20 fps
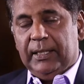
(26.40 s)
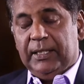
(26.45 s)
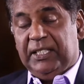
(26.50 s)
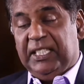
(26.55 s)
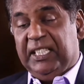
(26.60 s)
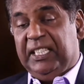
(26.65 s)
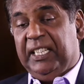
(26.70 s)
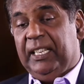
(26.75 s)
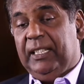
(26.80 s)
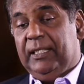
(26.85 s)

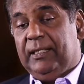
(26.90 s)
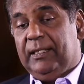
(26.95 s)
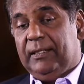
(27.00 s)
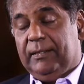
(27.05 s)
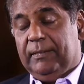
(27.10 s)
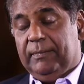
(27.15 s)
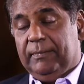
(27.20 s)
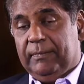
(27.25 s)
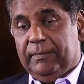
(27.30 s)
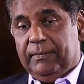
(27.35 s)

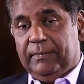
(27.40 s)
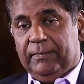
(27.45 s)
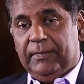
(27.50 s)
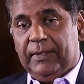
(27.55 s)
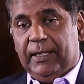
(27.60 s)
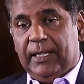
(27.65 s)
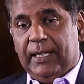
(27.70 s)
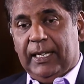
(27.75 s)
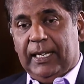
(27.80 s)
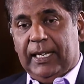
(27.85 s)
Cities,
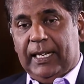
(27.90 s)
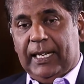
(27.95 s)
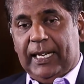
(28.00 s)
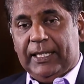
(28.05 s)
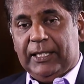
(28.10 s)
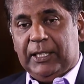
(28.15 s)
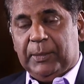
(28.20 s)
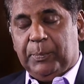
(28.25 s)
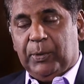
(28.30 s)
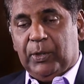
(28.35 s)
I
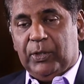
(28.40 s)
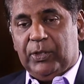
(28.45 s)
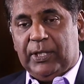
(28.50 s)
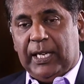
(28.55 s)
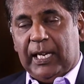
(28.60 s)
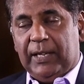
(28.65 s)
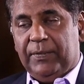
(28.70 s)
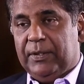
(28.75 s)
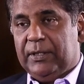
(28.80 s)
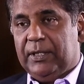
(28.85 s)
suppose
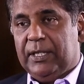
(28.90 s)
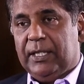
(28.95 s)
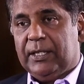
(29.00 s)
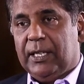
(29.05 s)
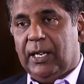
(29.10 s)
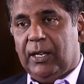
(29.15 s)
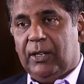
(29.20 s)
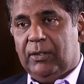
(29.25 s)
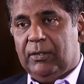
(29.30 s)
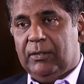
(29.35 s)
San
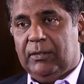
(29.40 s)
Francisco,